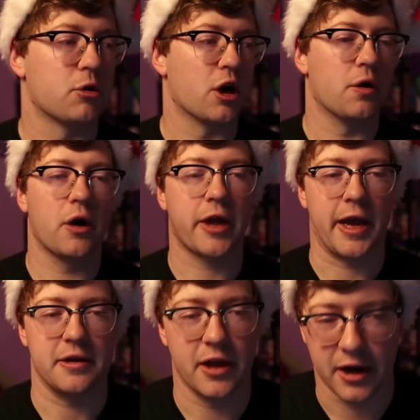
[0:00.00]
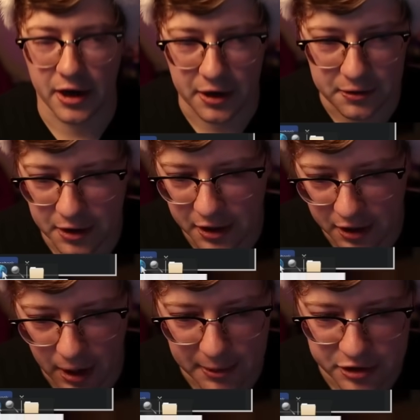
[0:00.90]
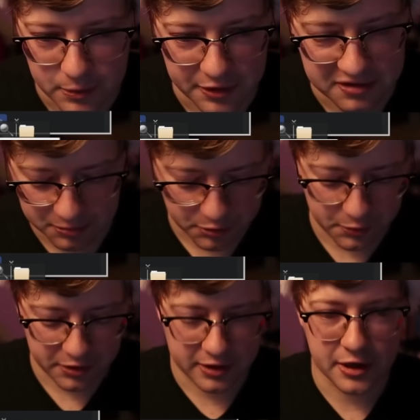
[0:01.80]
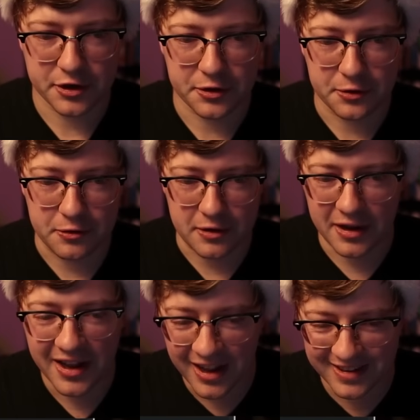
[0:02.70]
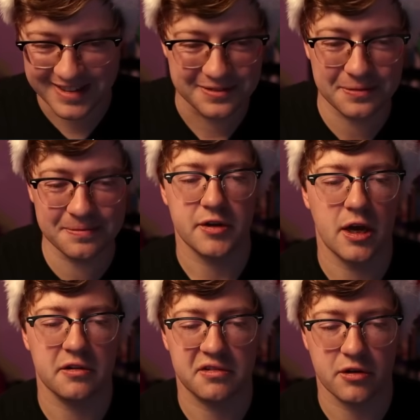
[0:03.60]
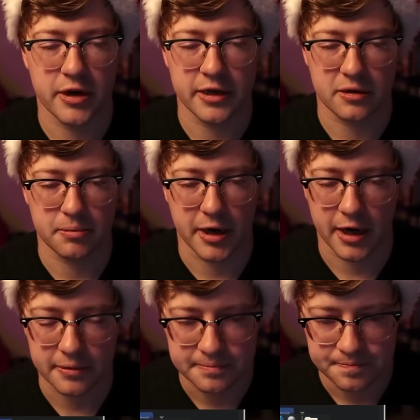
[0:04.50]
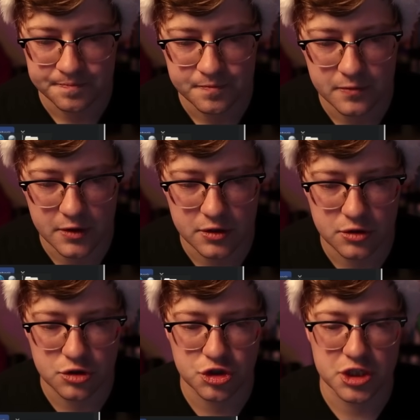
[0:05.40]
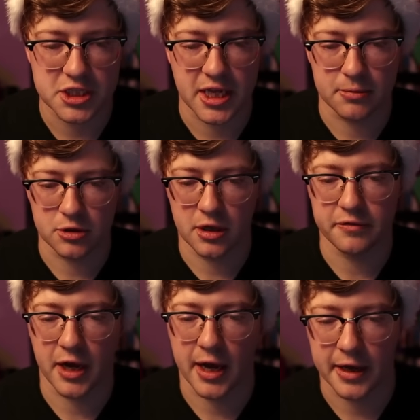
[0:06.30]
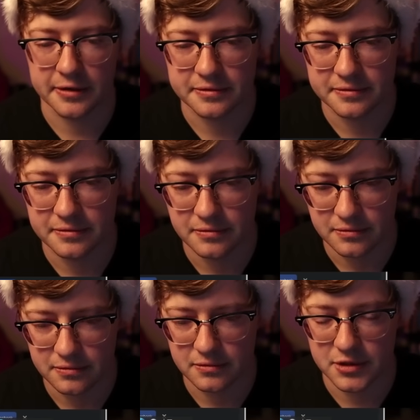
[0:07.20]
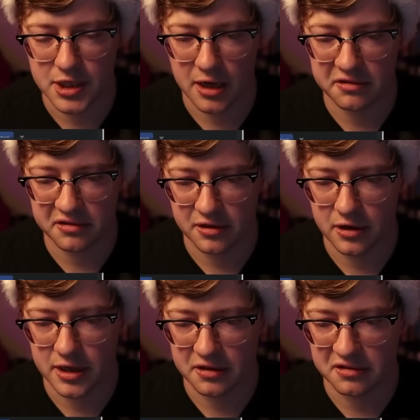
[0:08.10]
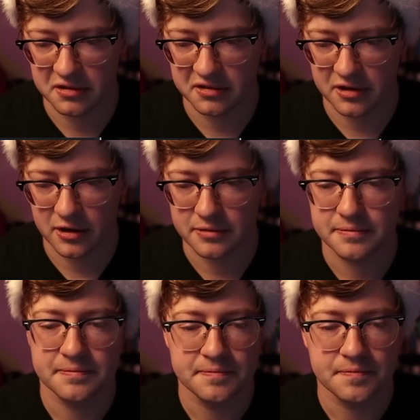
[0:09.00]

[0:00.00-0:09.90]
bro, okay, no, no, no, no, no, no, no, I'm not dealing with this. We're, we're gonna do, if not stir end compare, gtable of I dot stir dot c stir